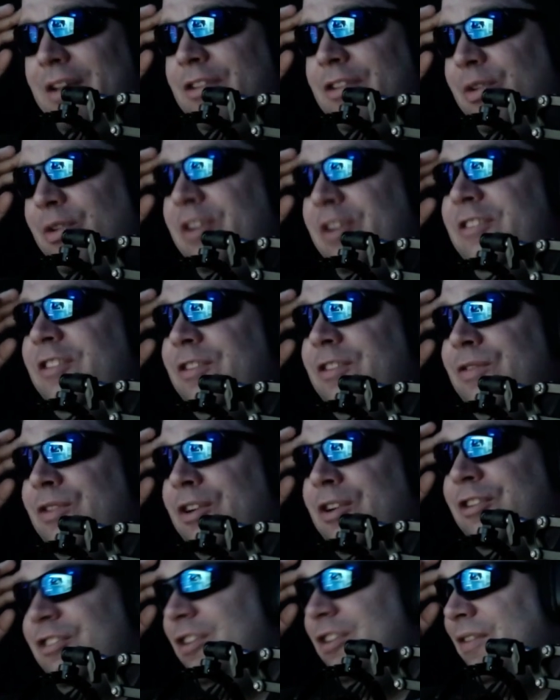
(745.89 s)
Twitch's
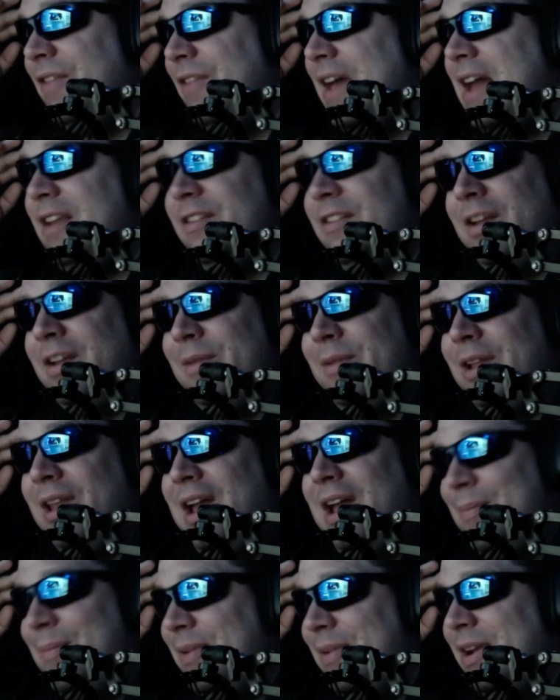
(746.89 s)
version of that is going to be a
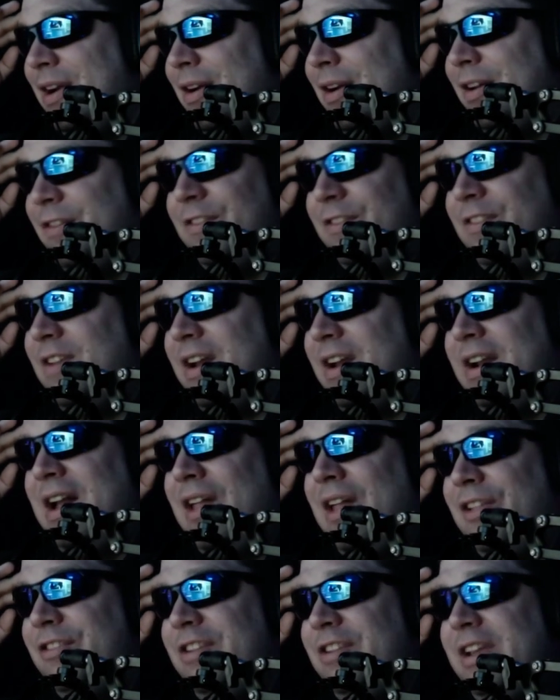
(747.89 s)
lot bigger because the
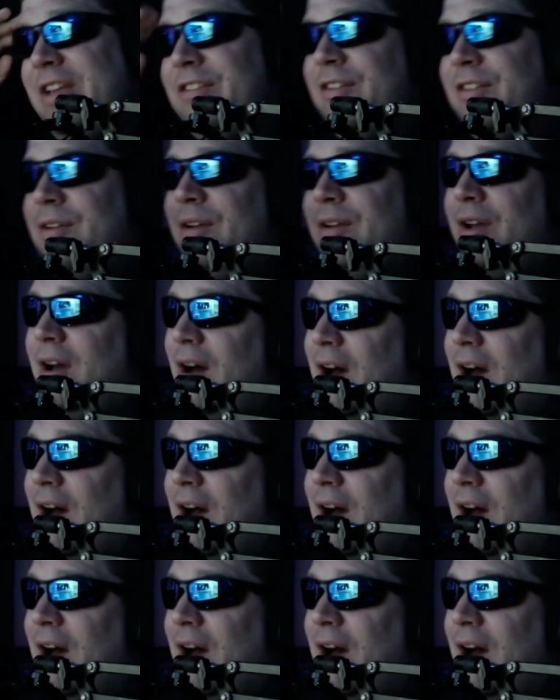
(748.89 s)
technology isn't